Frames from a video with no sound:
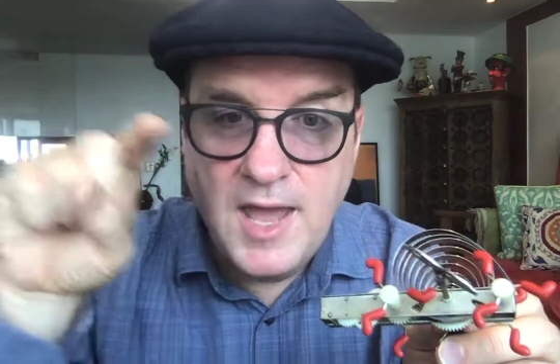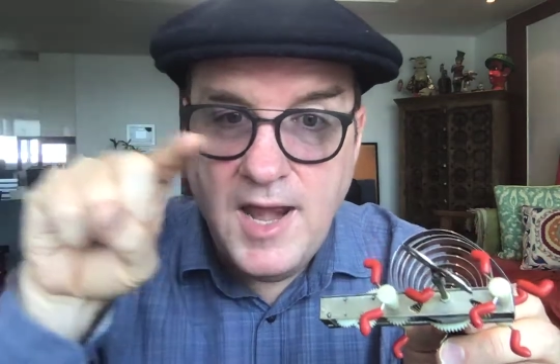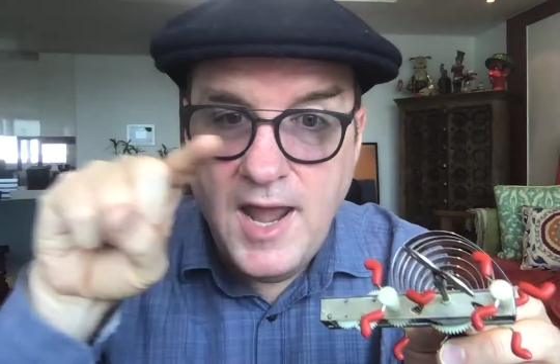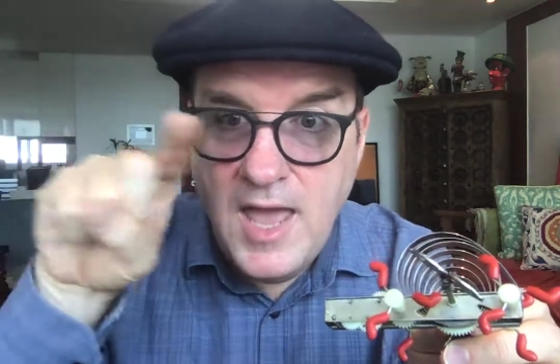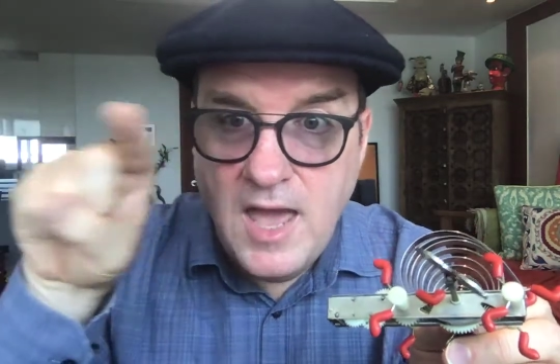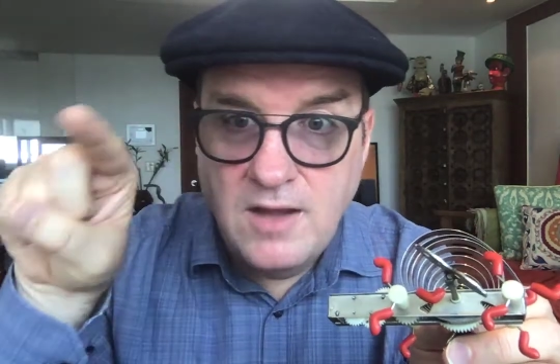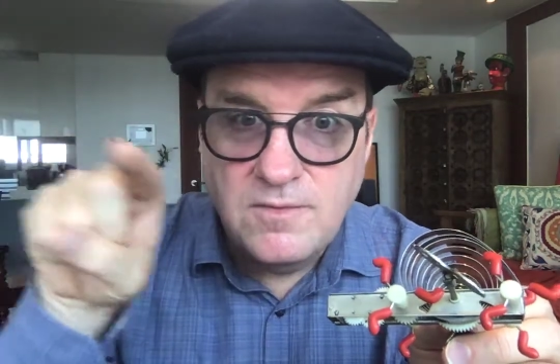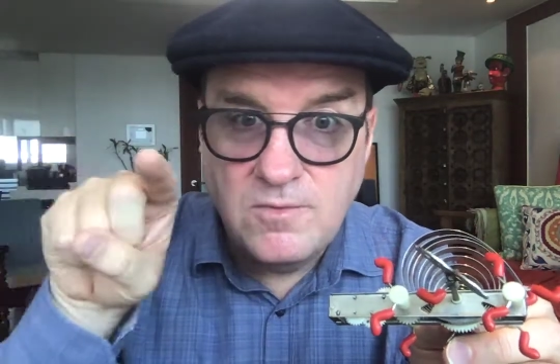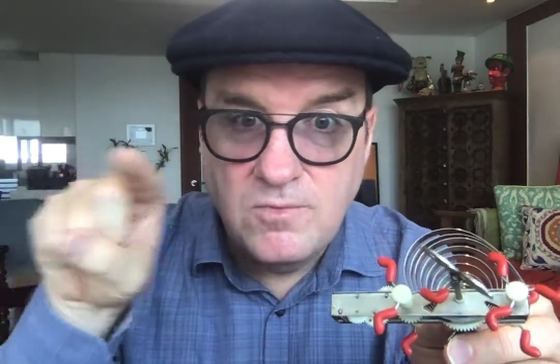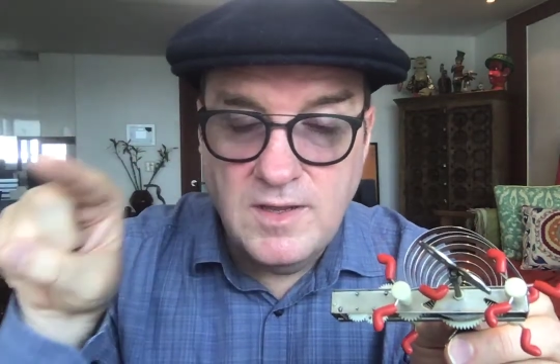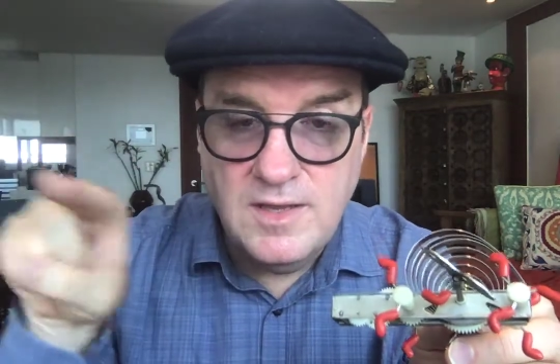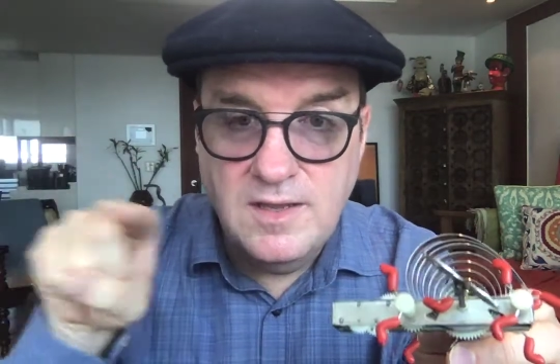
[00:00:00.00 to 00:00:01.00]
And I had to
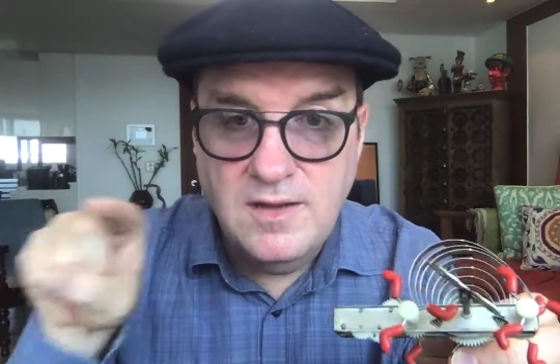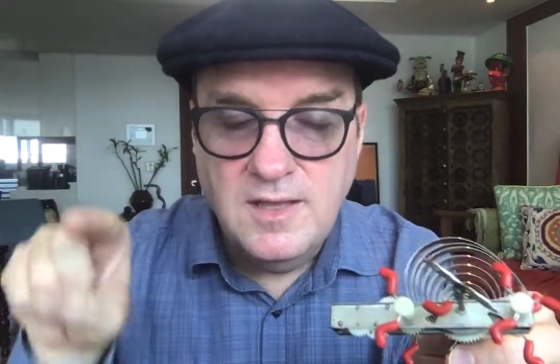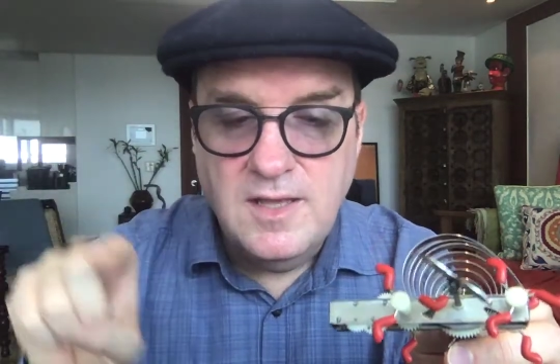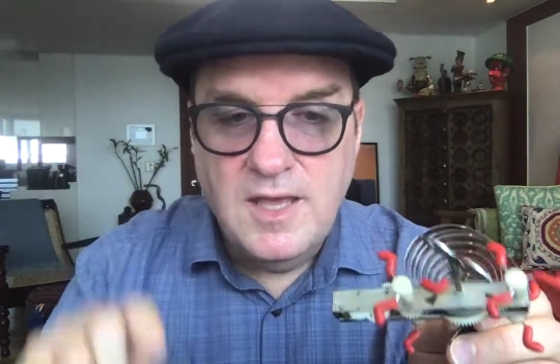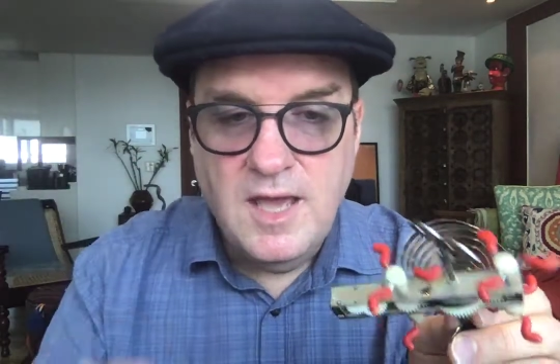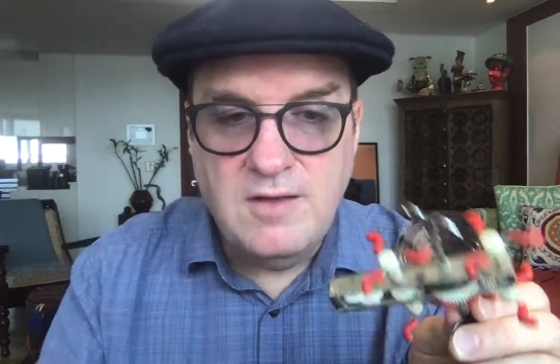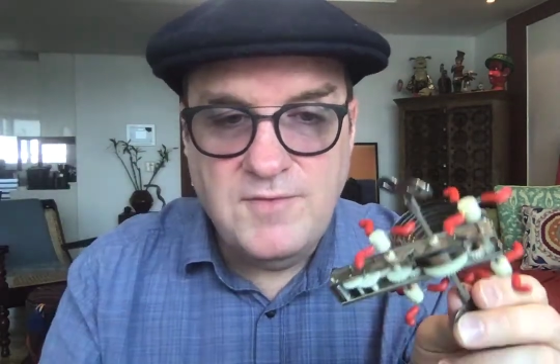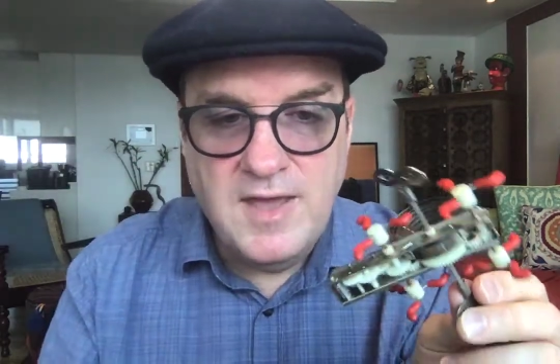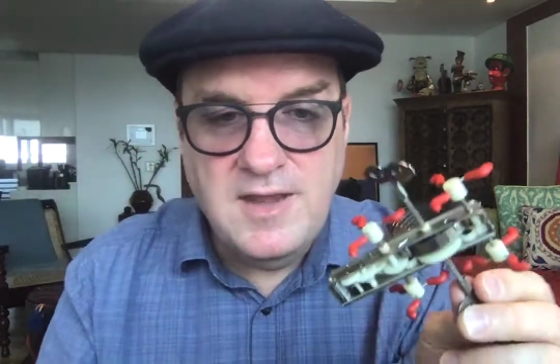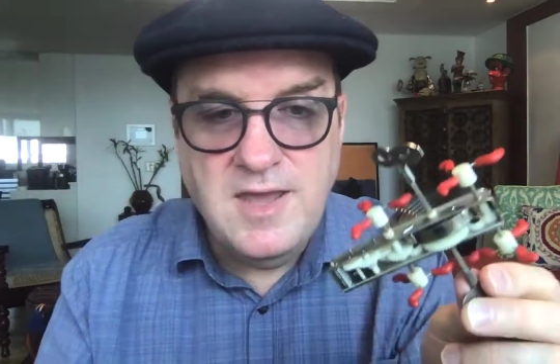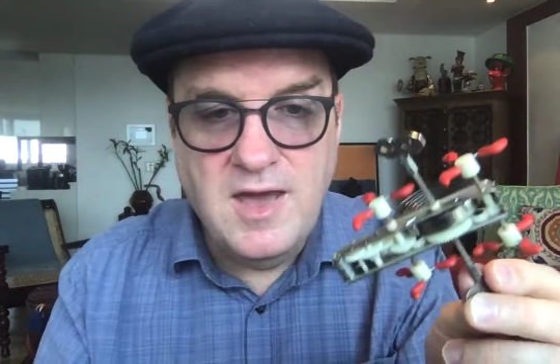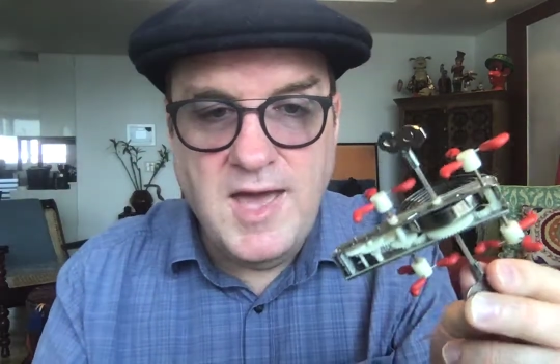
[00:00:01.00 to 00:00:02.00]
read and
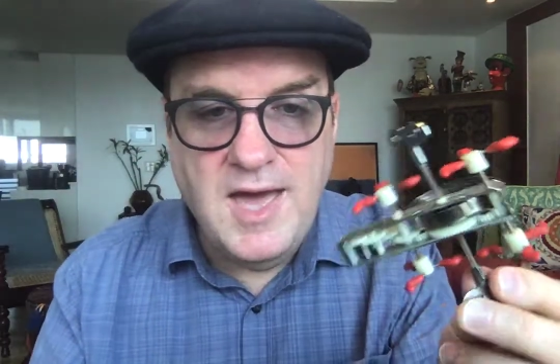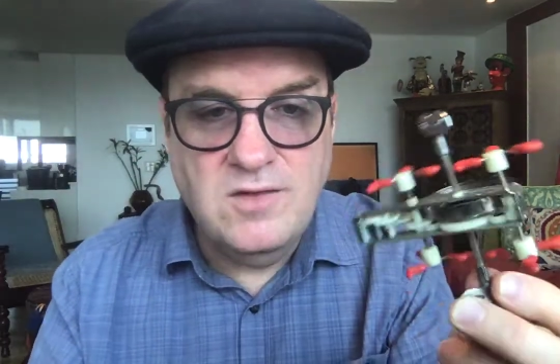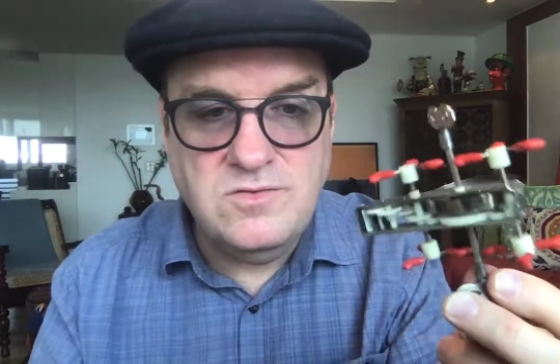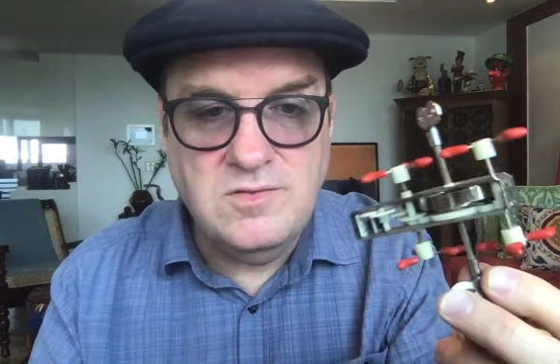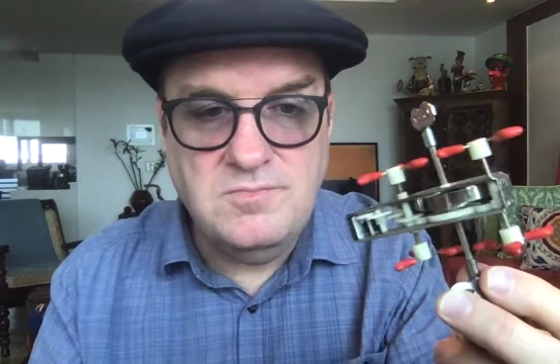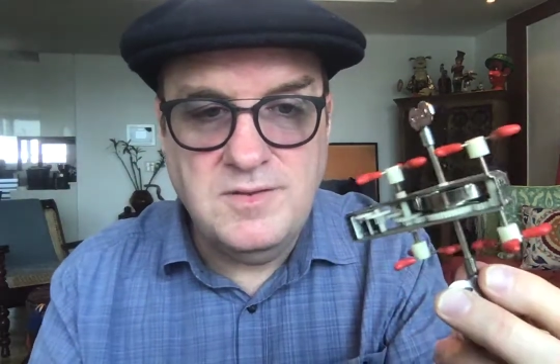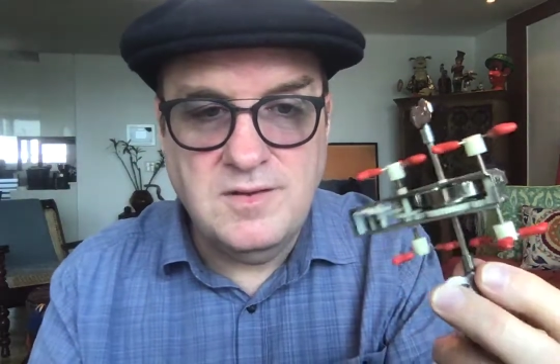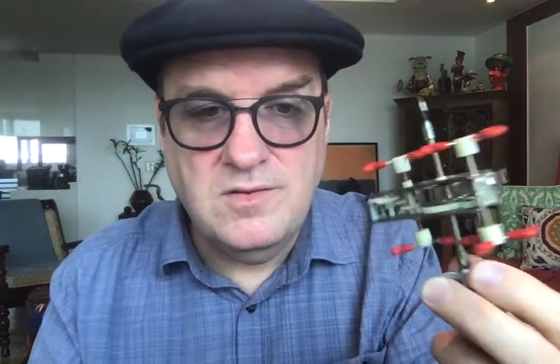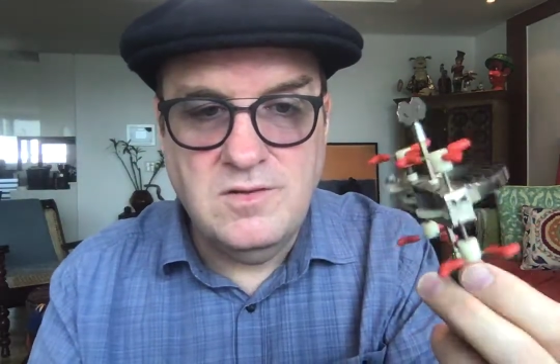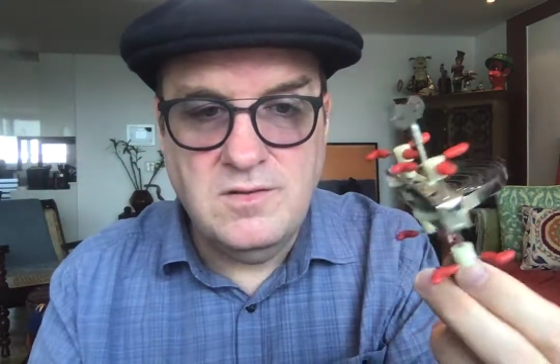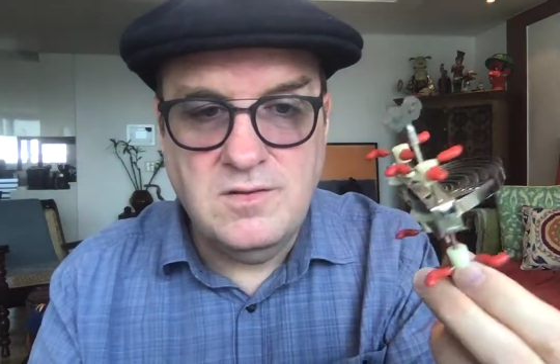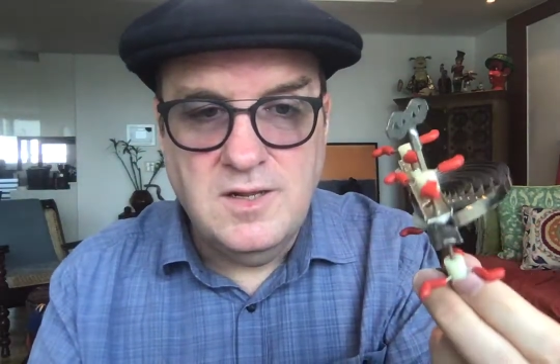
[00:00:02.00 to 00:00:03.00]
find out how to
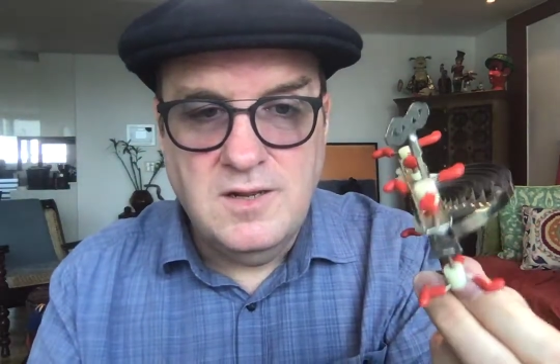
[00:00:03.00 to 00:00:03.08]
build